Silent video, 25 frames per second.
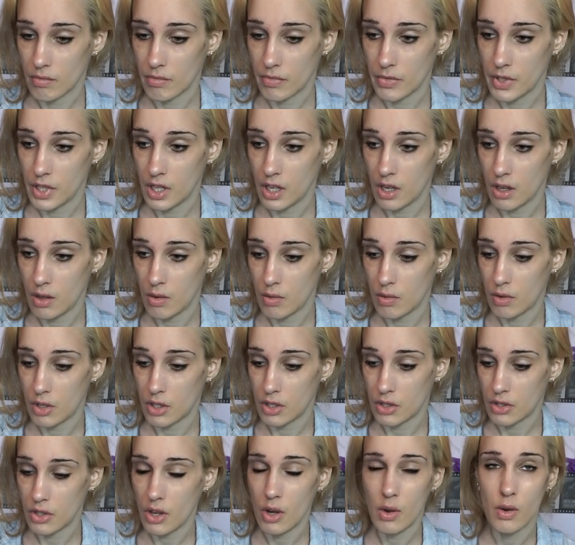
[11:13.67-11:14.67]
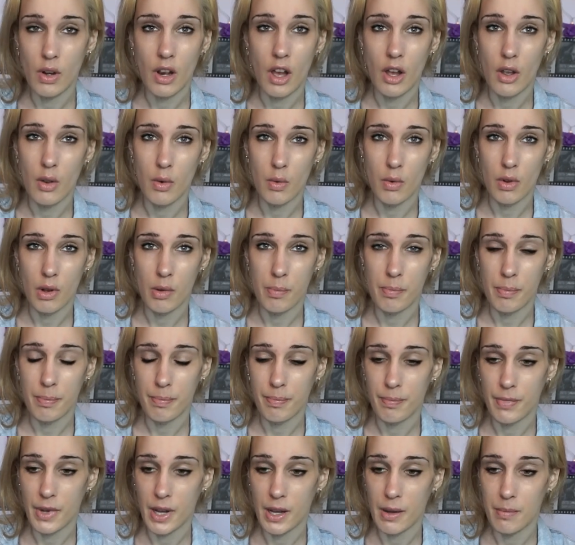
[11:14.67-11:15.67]
you know, the solo,
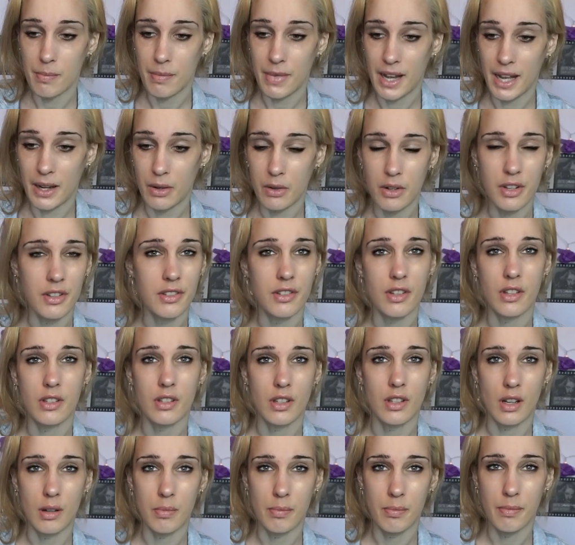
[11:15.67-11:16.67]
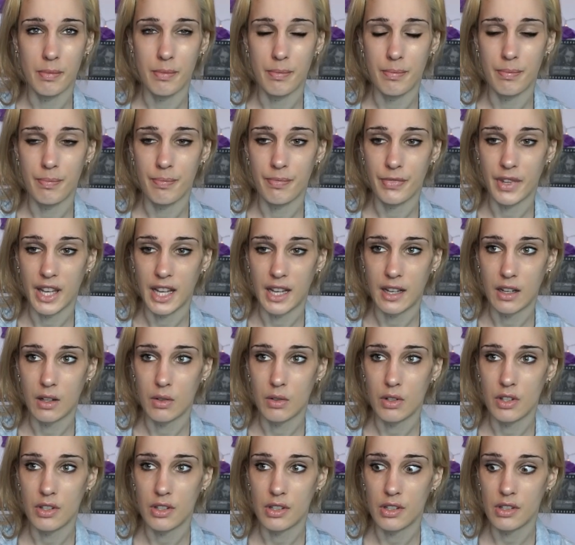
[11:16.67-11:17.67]
How
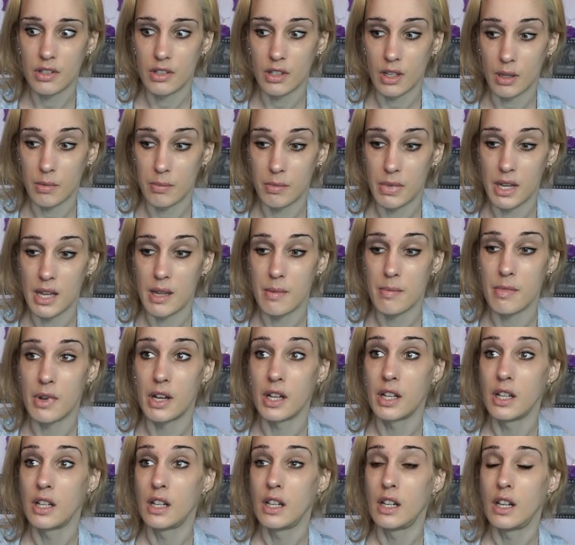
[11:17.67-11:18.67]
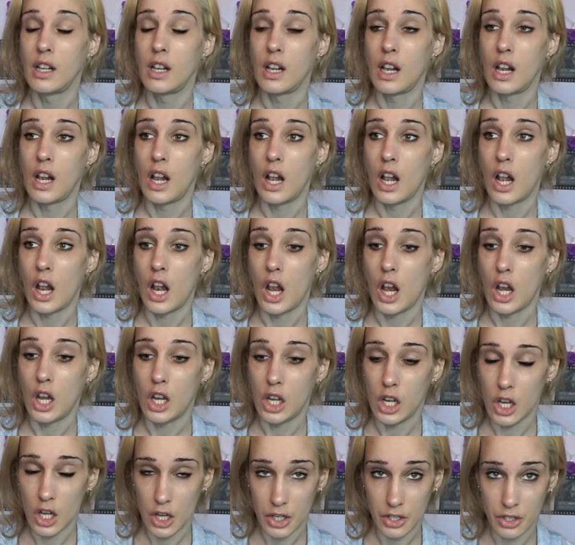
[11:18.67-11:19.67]
does a sunbeam
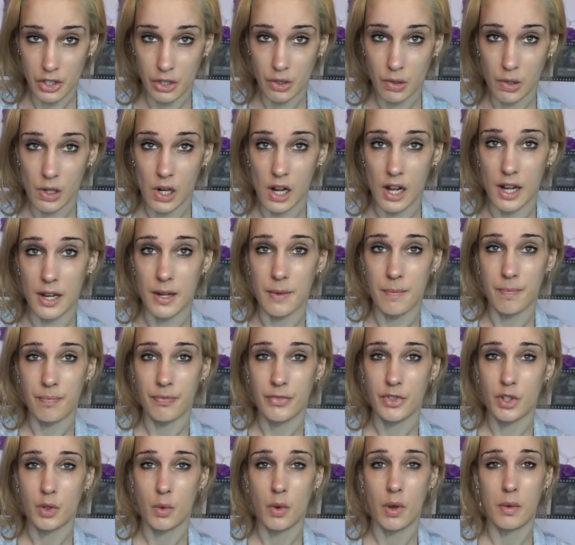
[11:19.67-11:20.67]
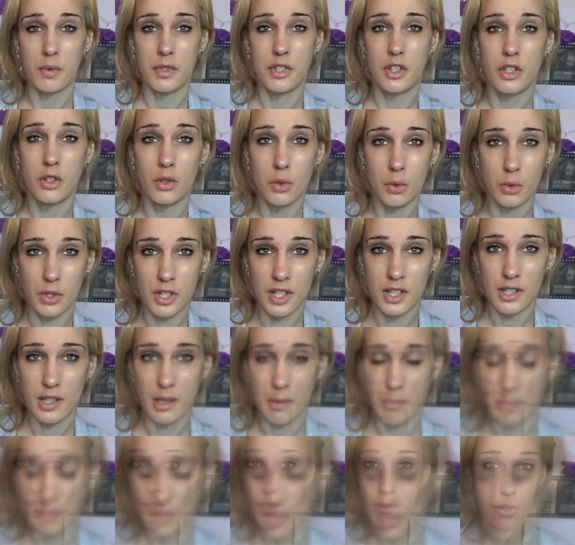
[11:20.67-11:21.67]
learn to cry? So I was the naughty
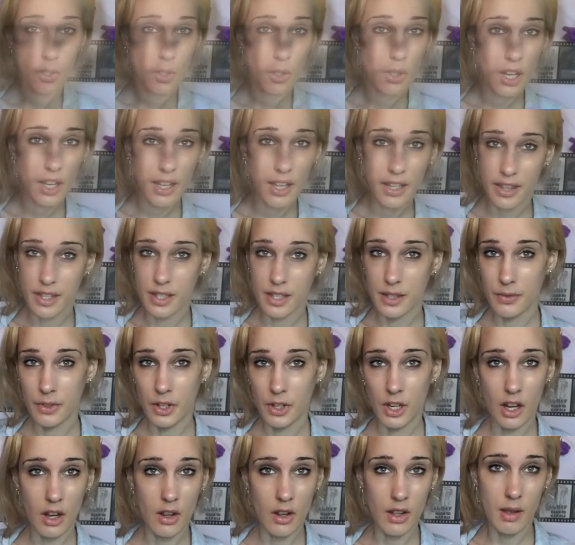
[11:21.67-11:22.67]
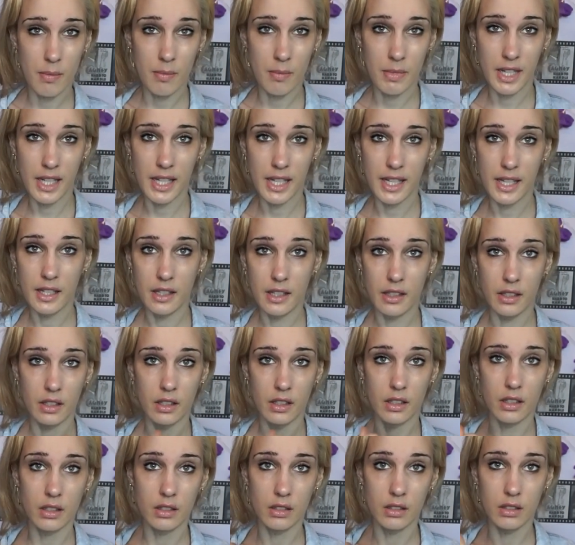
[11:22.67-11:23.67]
sunbeam. If you like this video, then
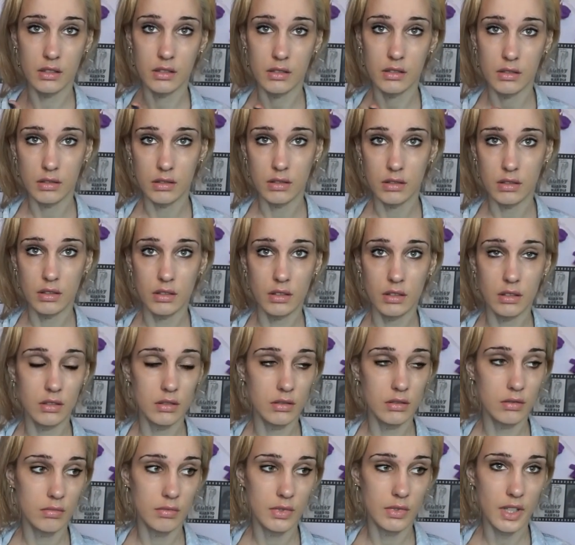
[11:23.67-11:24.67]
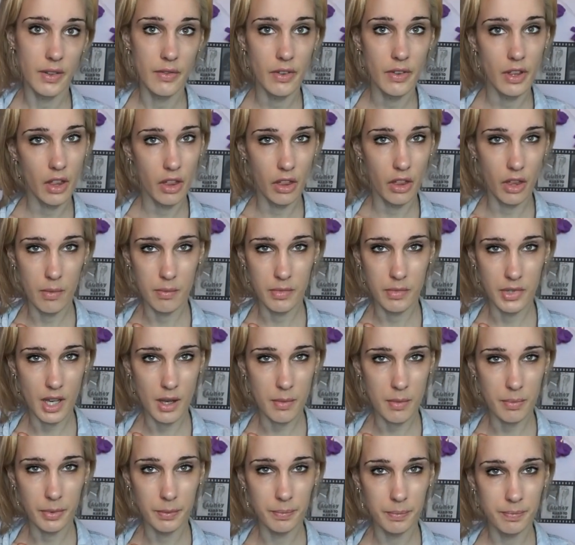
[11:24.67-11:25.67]
please give it a thumbs
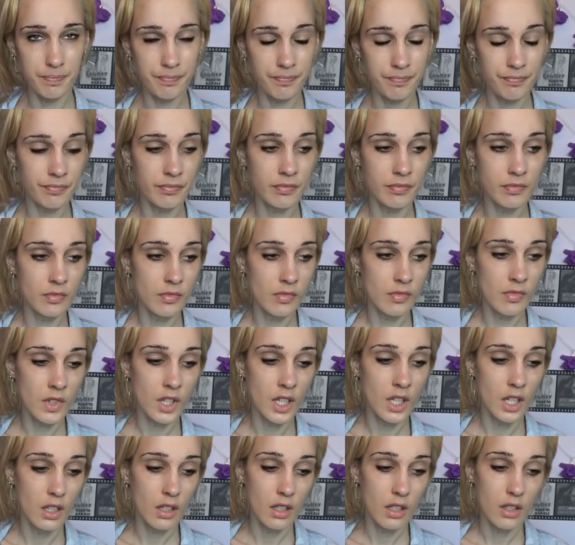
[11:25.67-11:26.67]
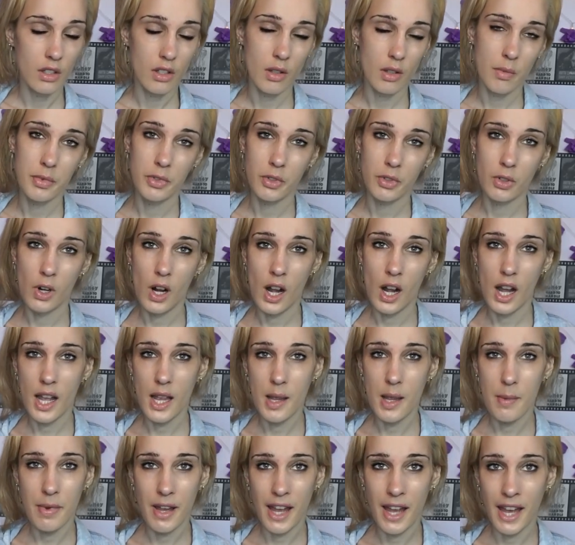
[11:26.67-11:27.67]
up,
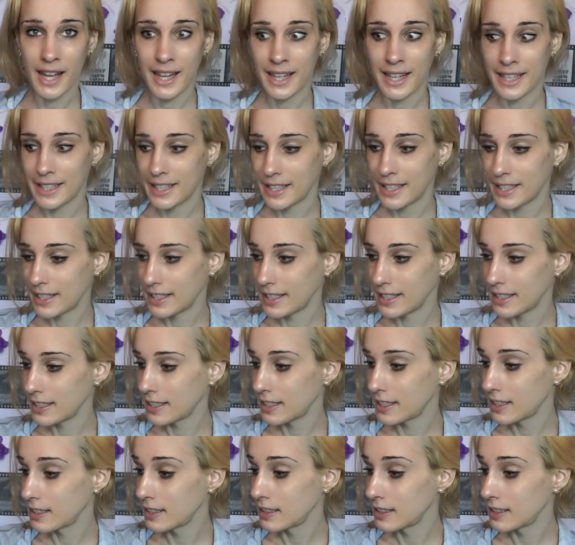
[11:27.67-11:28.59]
subscribe, and